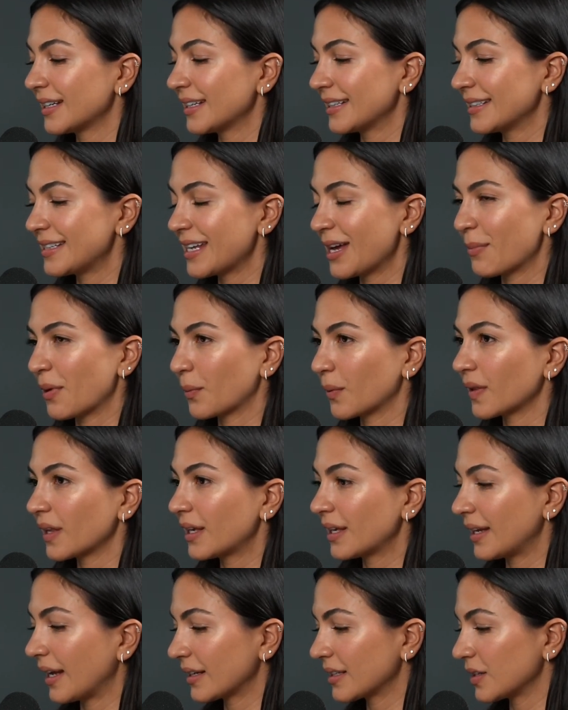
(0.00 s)
damn, I really
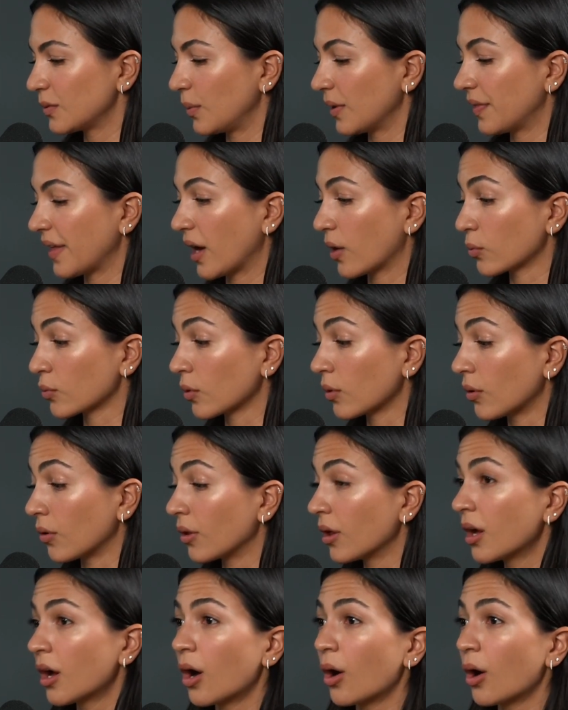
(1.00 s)
connected with that role.